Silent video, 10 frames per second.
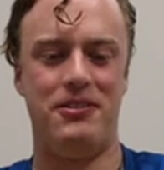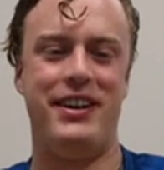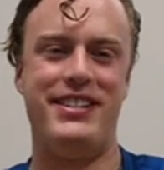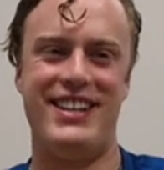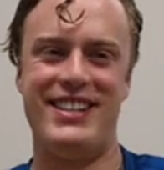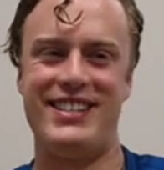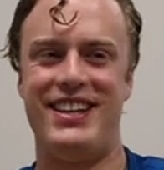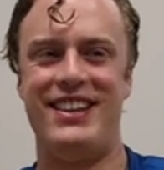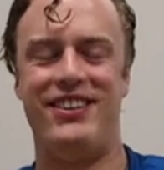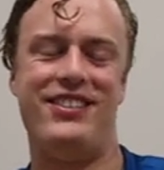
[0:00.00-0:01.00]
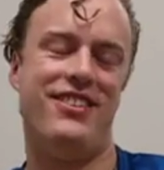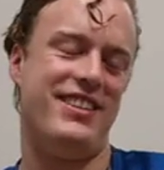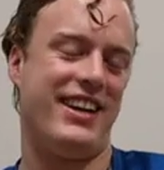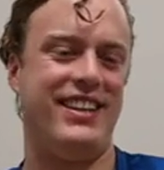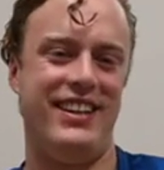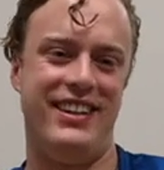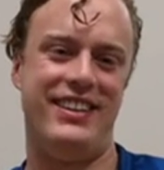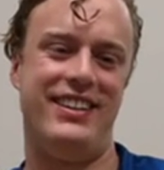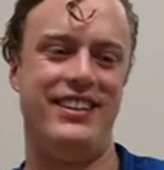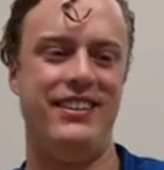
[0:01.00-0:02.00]
of residents during their second
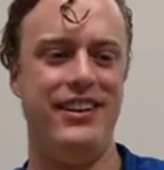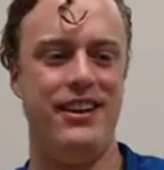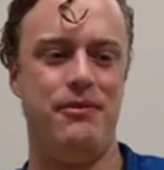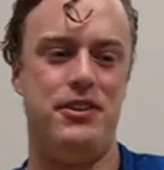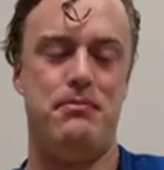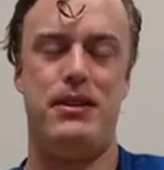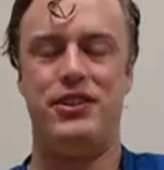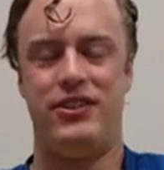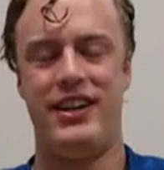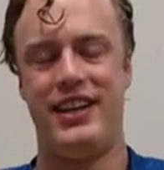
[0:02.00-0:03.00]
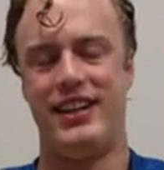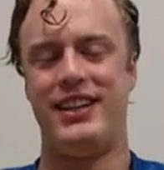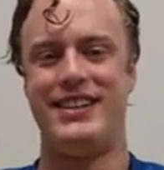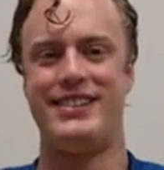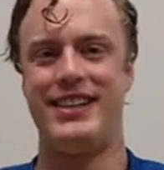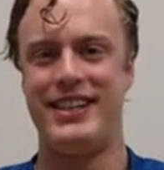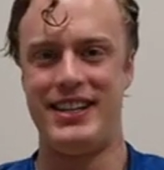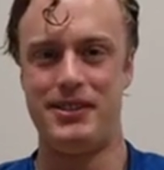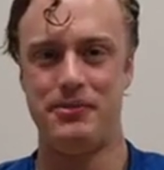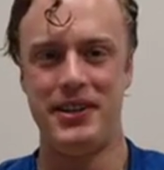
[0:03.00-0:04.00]
year, and we do mentoring and things like
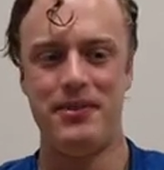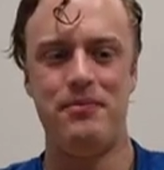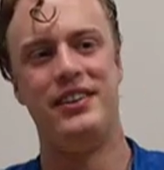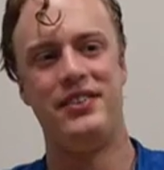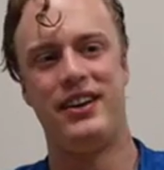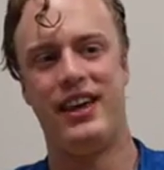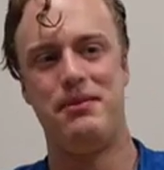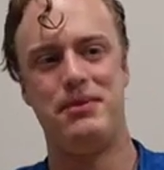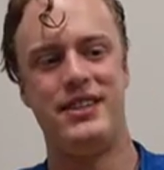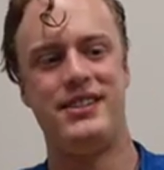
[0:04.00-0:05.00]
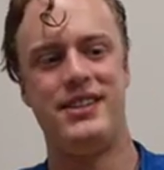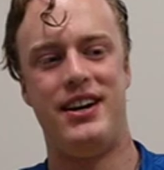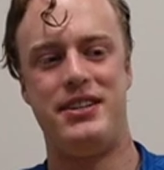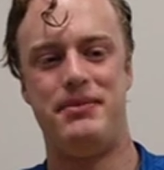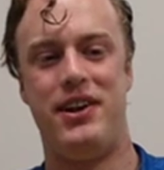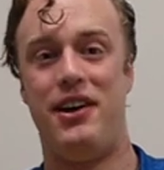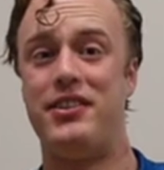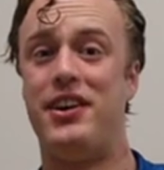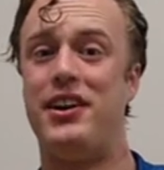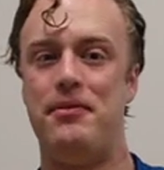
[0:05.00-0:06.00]
that as well. But living on campus has been
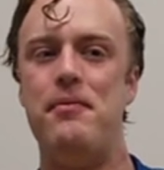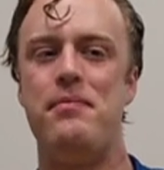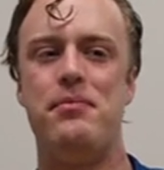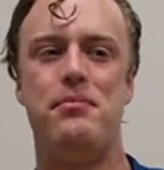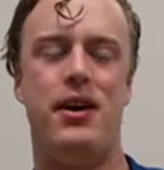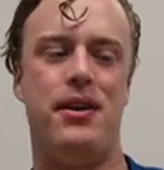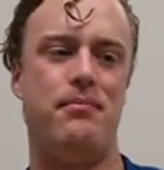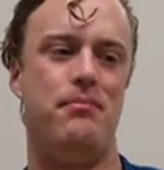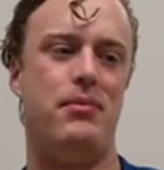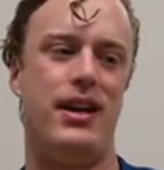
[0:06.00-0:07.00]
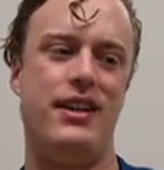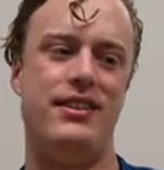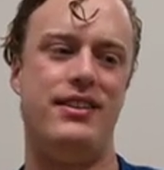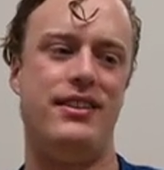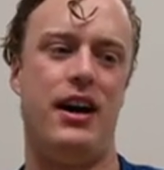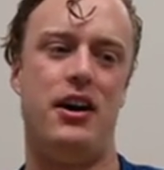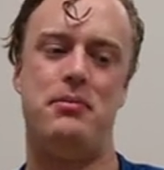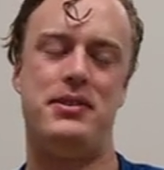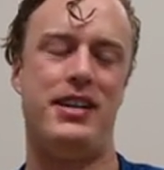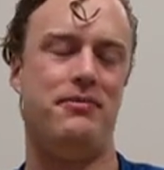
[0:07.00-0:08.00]
off and on, but
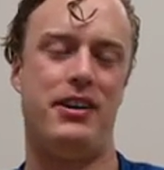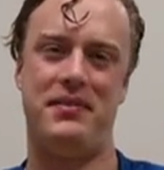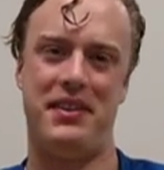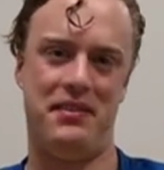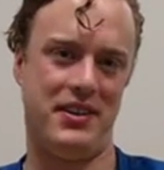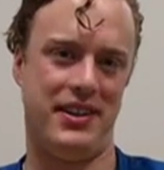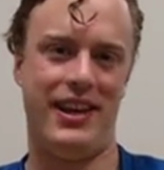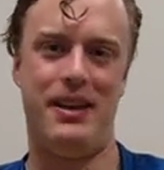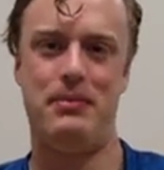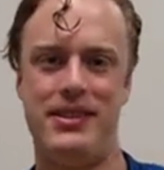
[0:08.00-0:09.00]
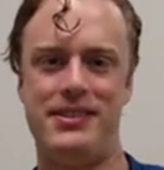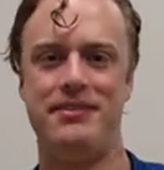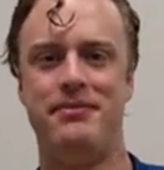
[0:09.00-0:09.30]
100% recommend living on campus.